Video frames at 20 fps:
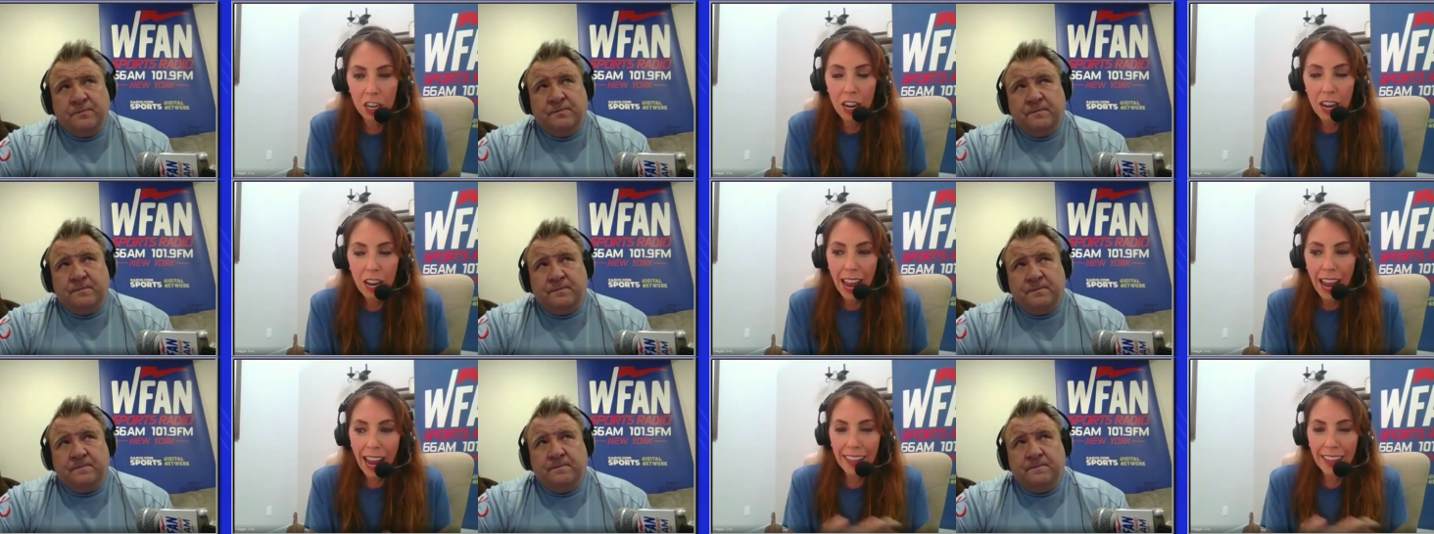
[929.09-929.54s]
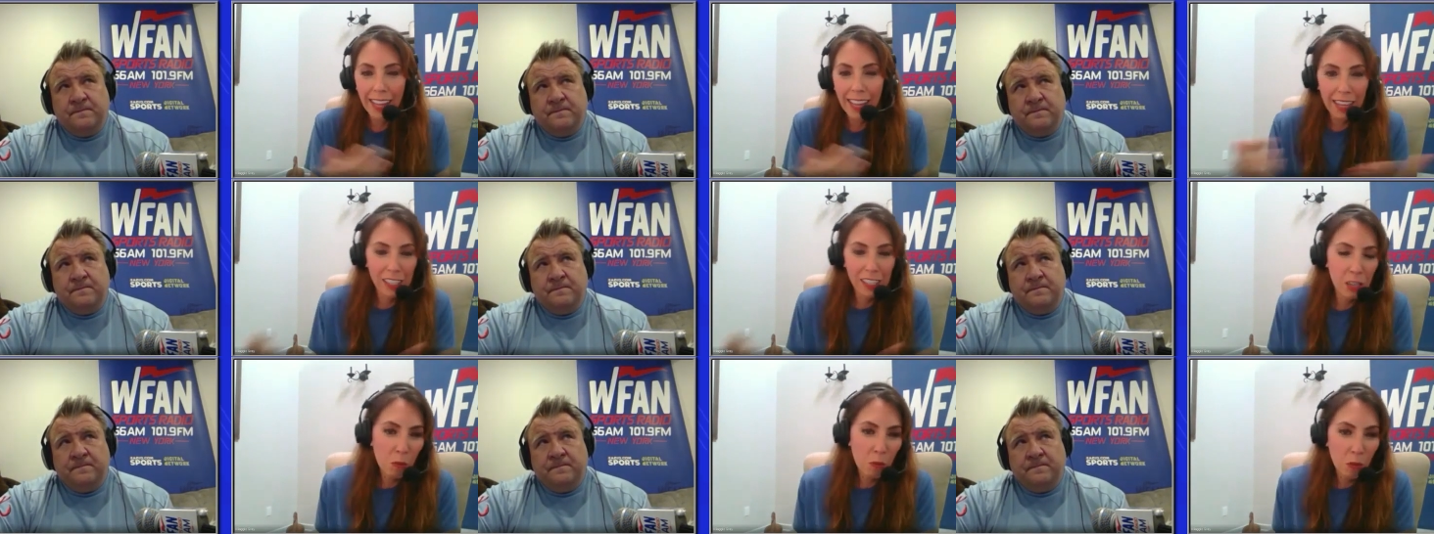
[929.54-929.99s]
Speaker 1: and then
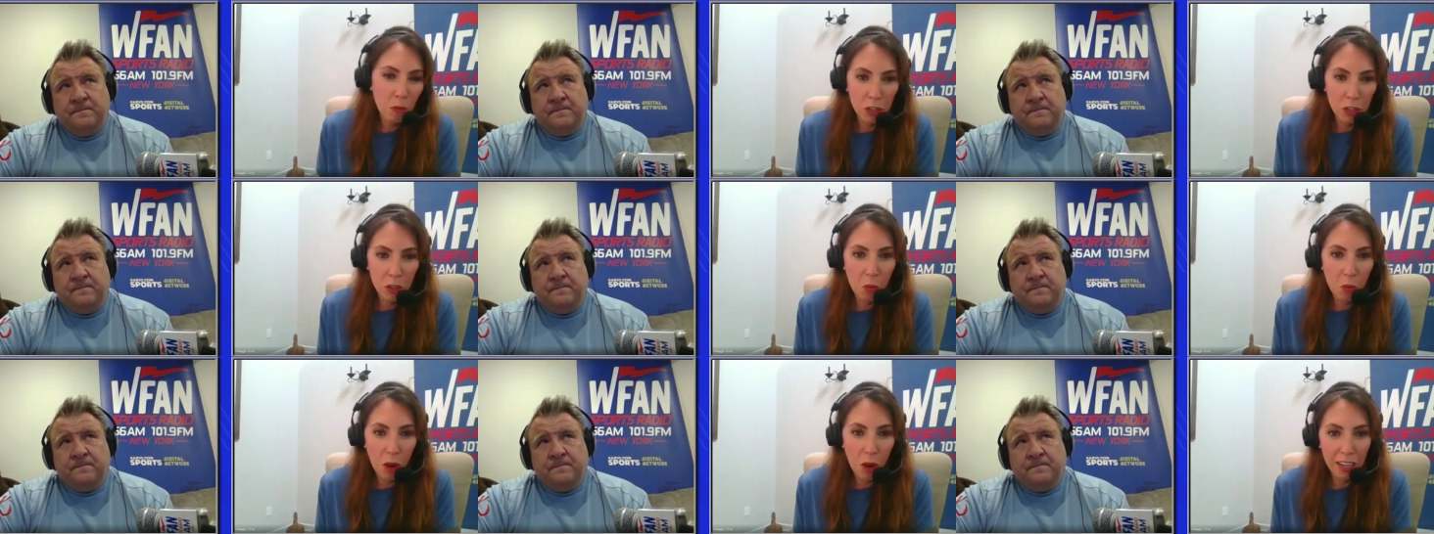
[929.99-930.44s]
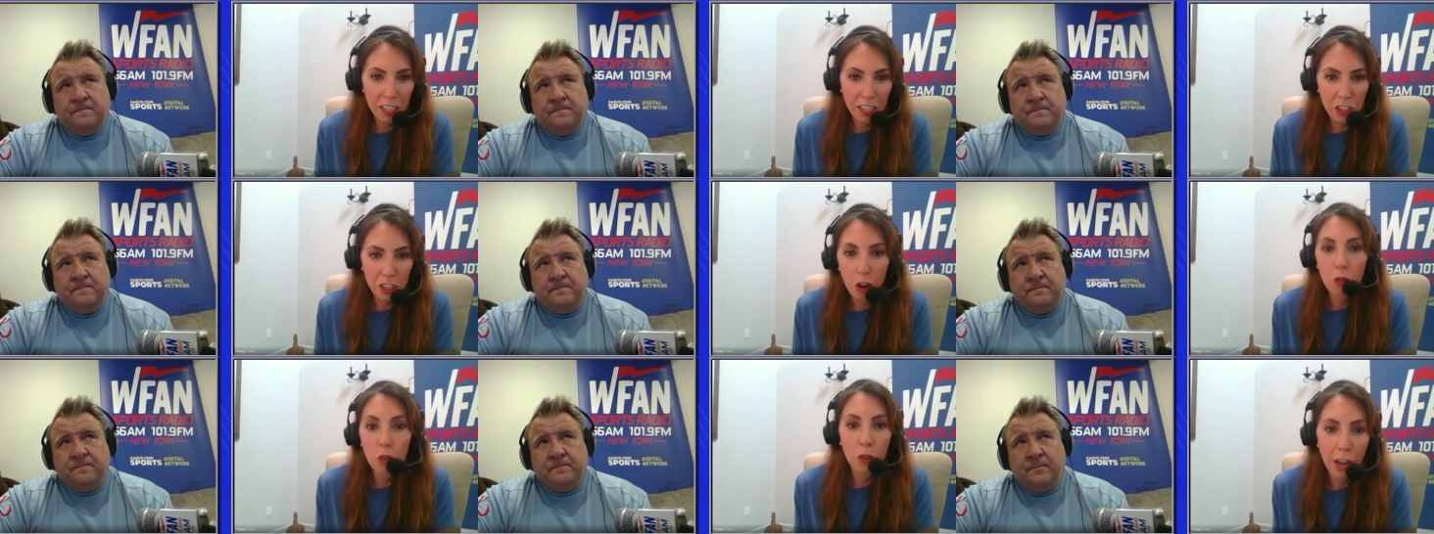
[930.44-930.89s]
someone who wanted no
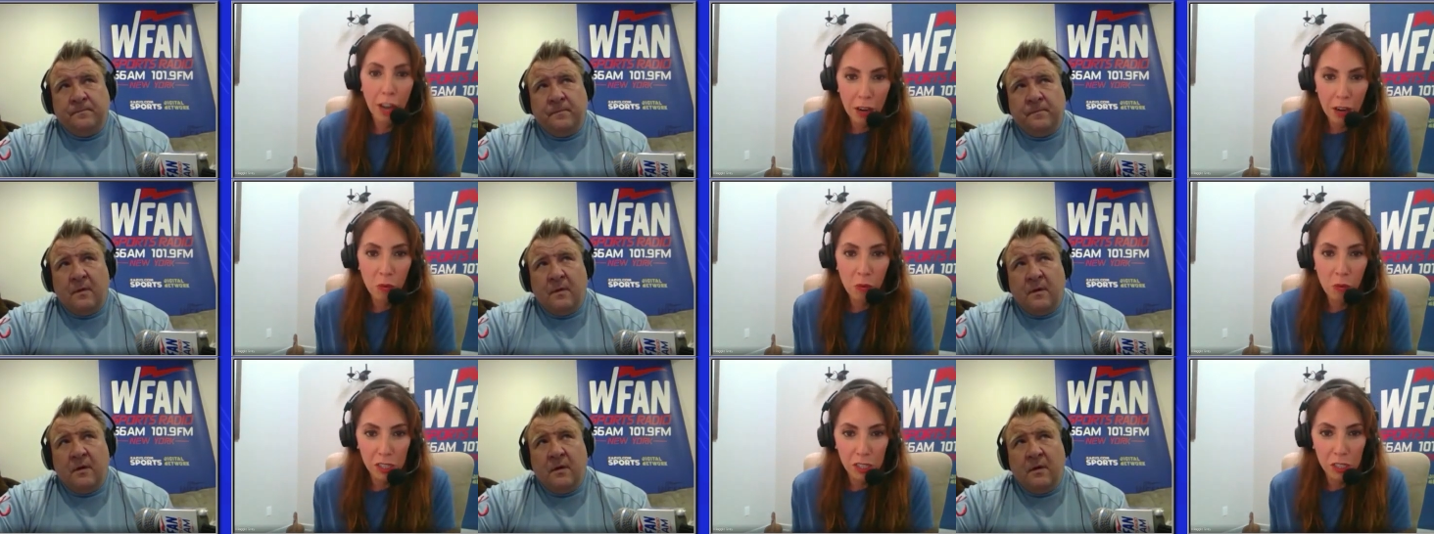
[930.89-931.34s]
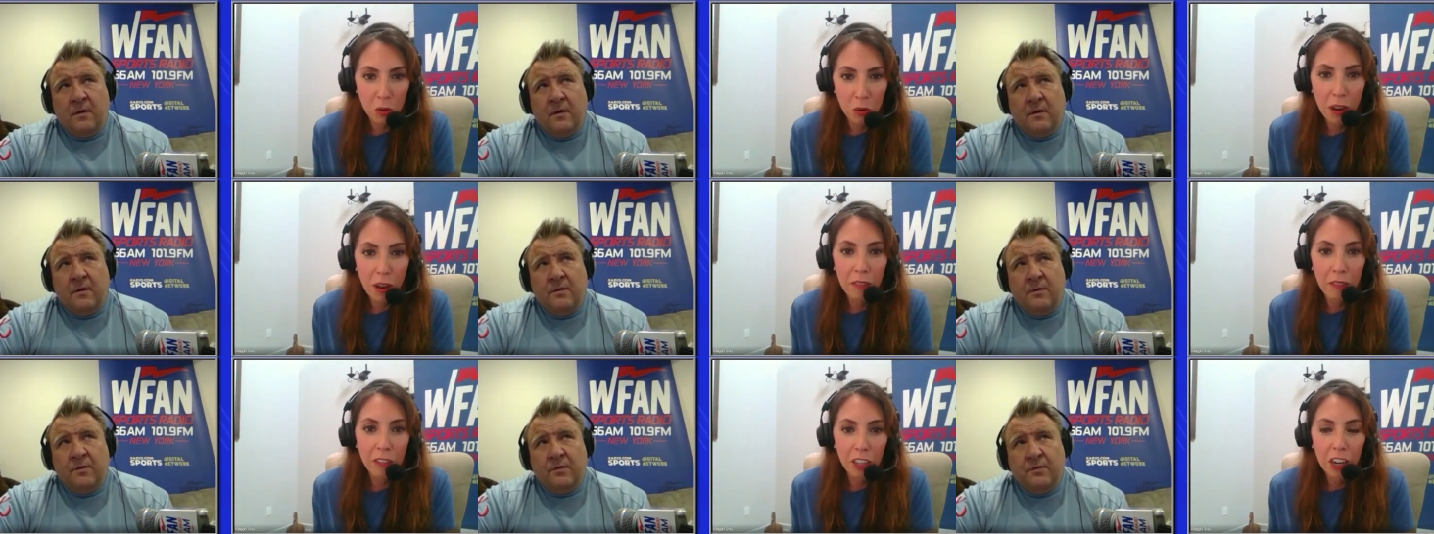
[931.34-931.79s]
credit
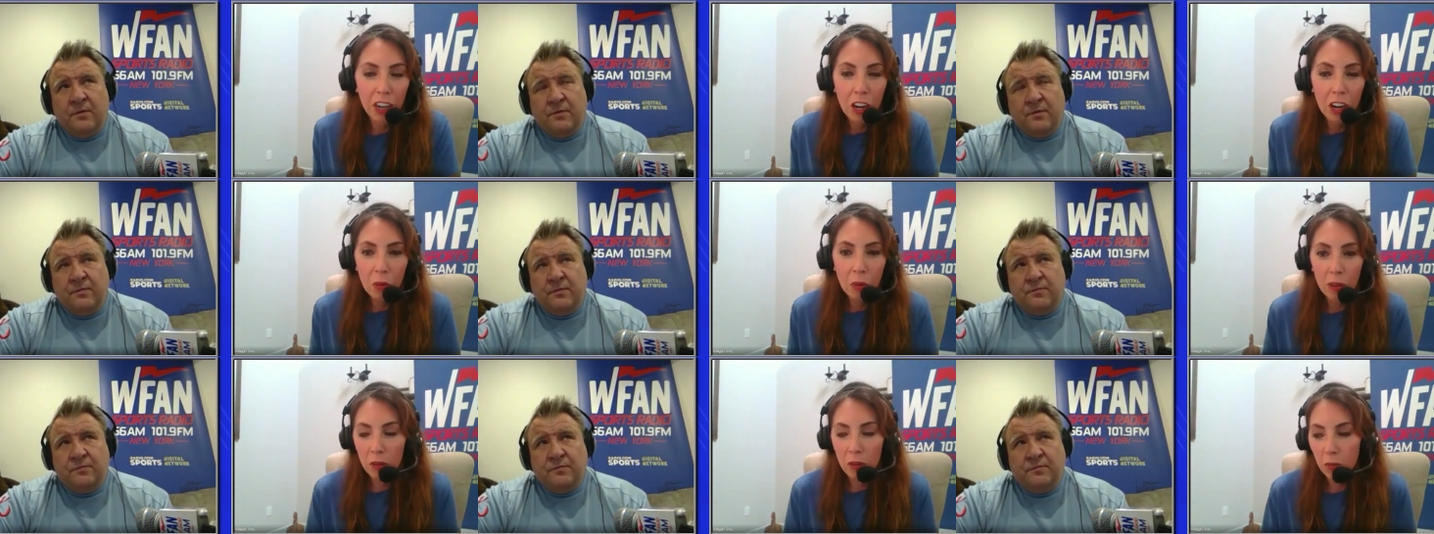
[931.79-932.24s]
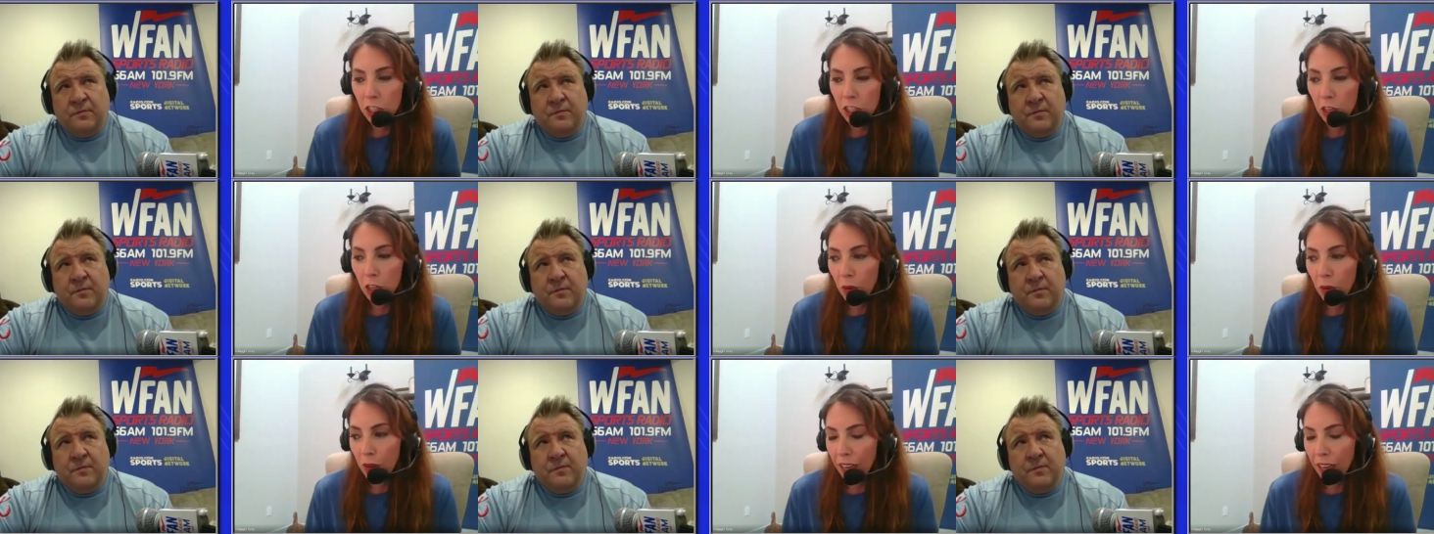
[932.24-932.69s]
whatsoever when he was right.
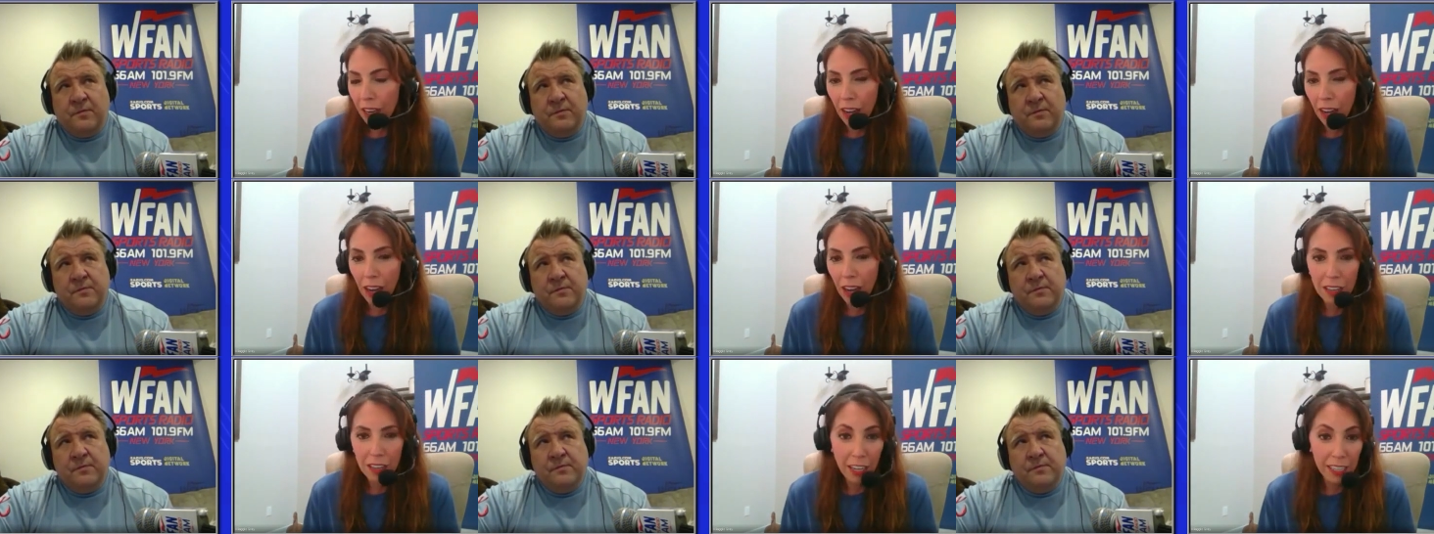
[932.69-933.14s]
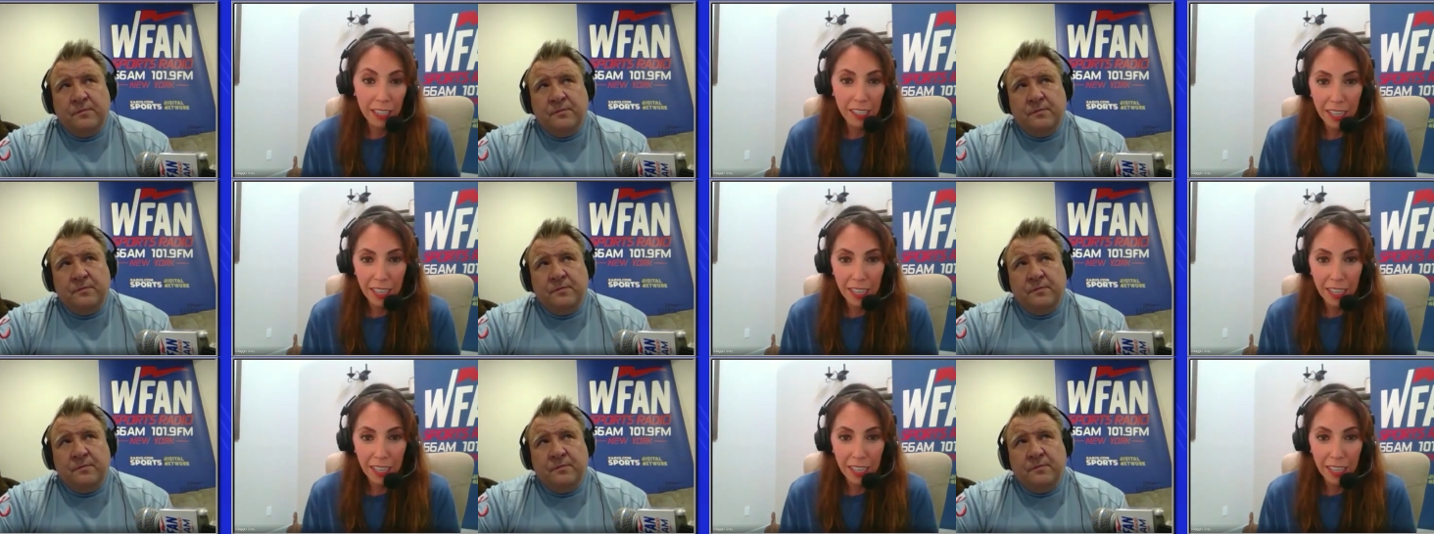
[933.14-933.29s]
doing uh, nice well,